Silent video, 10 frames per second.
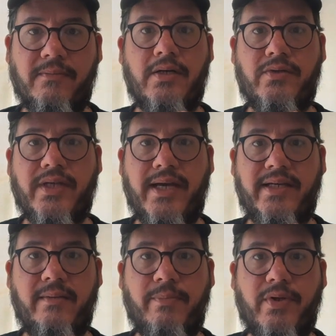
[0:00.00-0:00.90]
Auto
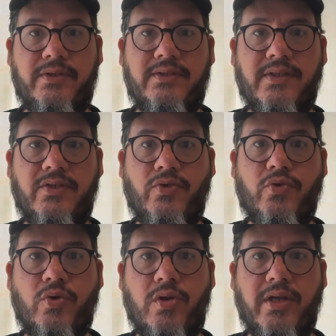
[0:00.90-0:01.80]
tagging puts the
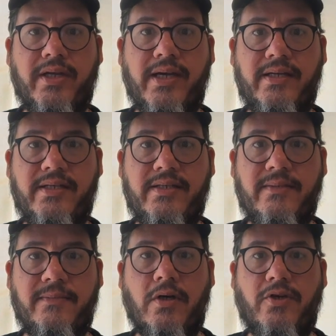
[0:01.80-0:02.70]
Google Click
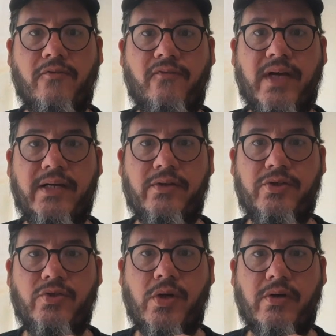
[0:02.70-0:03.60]
ID on your final
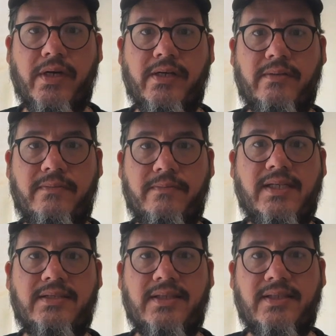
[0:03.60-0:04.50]
URL. It
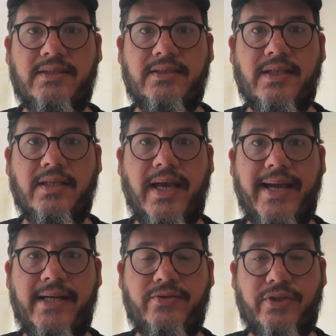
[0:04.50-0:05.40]
exists in the
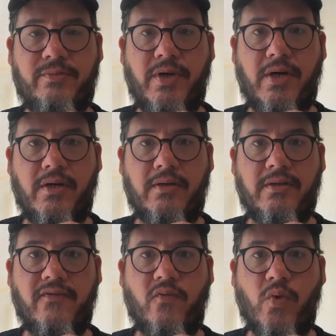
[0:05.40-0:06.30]
address bar
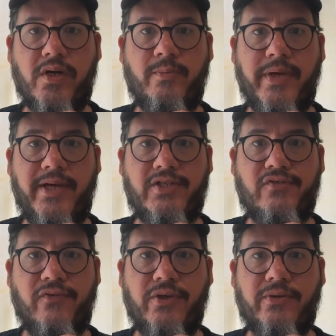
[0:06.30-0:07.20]
of one
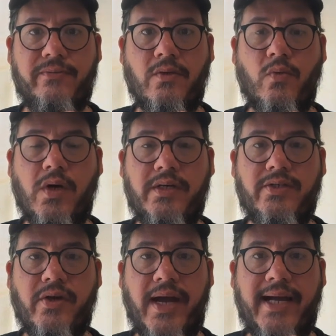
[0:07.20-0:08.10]
page view, the one
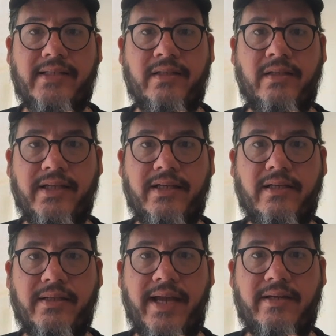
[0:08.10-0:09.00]
your ad click
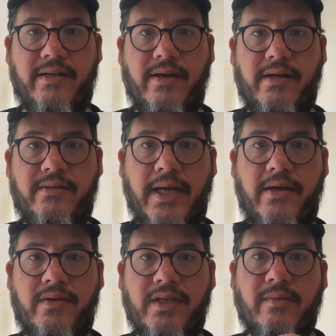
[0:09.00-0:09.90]
landed on.
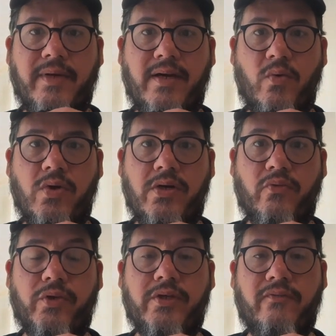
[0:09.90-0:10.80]
Now think about what a
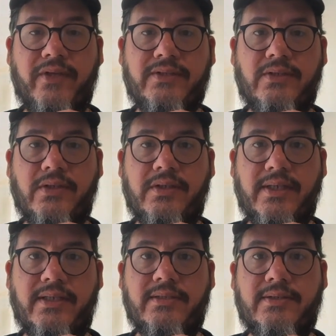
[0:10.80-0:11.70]
real visitor
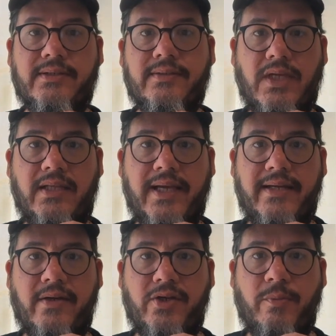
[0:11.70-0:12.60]
does. They
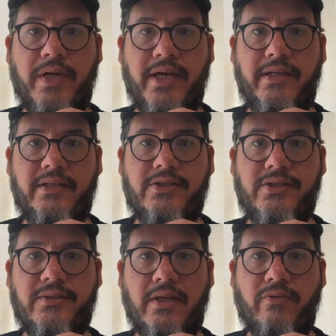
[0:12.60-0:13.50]
land on your
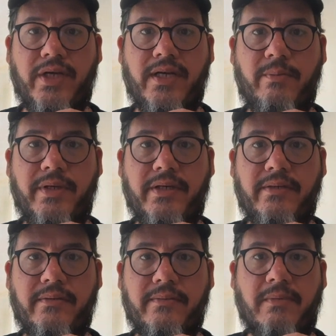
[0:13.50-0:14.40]
page, they read a
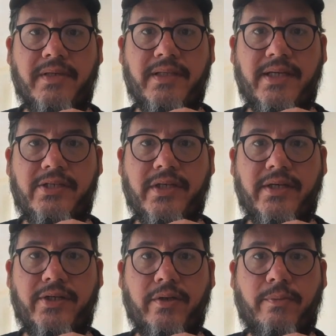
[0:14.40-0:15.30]
bit, maybe they
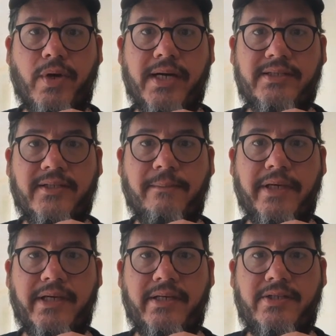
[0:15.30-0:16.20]
check your pricing
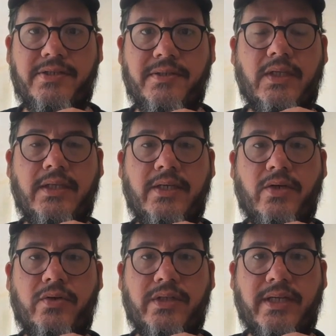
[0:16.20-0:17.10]
page, then they
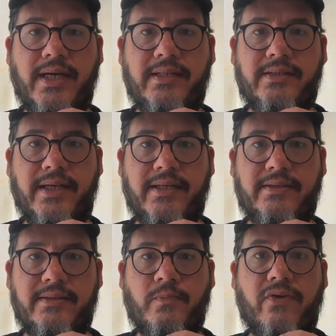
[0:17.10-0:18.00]
go to
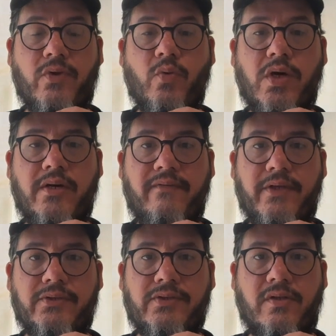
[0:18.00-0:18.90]
contact. Every one of
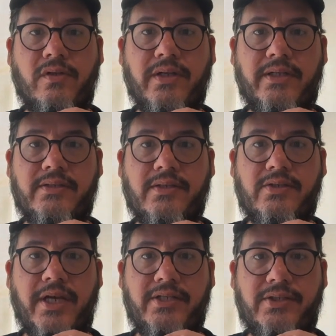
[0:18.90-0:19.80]
those clicks
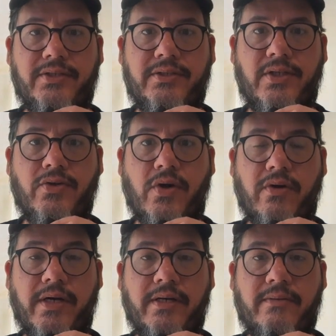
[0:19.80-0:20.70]
changes the
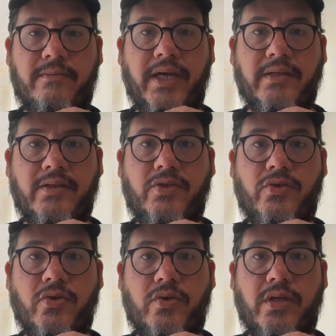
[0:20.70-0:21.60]
URL, and the
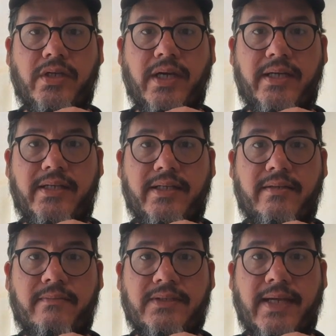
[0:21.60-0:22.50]
Google Click
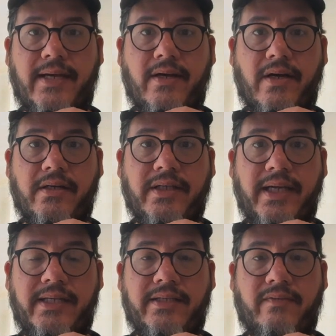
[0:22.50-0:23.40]
ID is not on
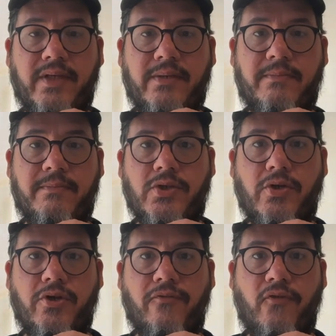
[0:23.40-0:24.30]
any of them.
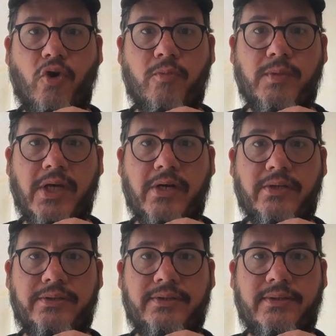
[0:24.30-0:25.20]
So your form
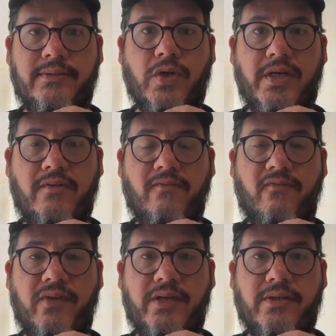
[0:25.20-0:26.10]
loads, your hidden
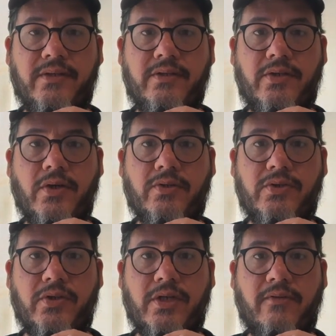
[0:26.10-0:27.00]
field goes
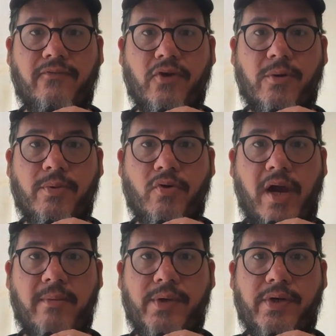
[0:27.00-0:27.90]
looking for a
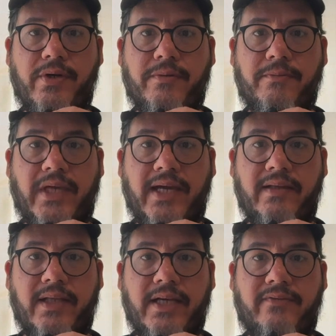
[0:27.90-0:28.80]
parameter
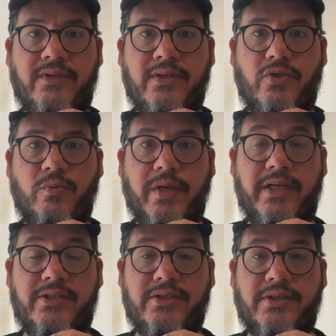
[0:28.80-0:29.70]
that left 2
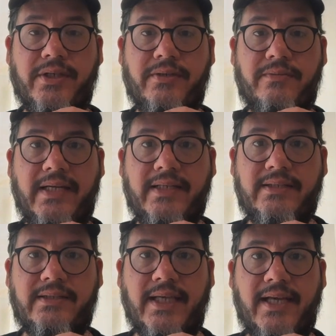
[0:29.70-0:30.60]
pages ago, and
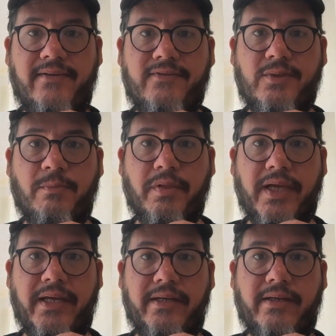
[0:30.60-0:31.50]
it saves
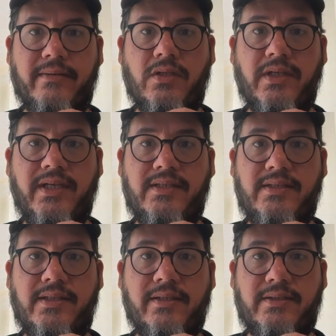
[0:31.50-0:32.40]
blank. The lead
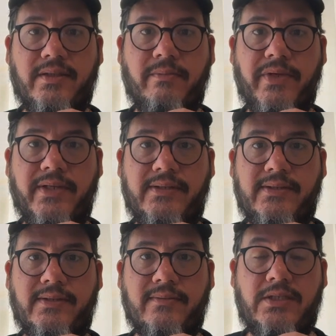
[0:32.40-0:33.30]
still
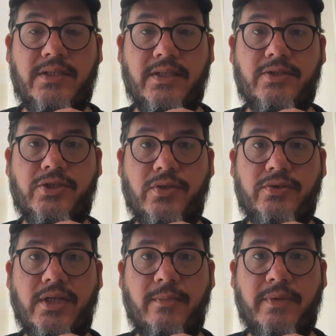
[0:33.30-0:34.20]
submits. It still
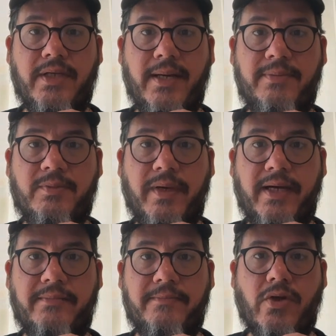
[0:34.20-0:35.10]
shows up in
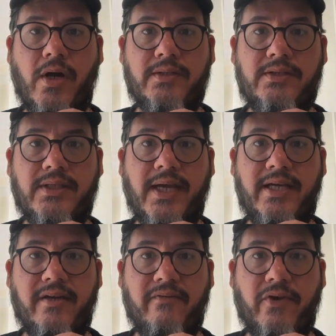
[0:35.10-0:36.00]
HubSpot. Your
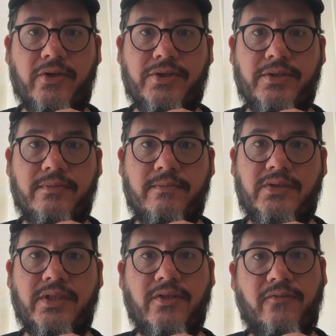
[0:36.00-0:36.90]
on-site conversion
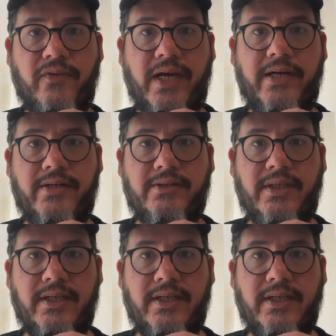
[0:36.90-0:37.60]
still fires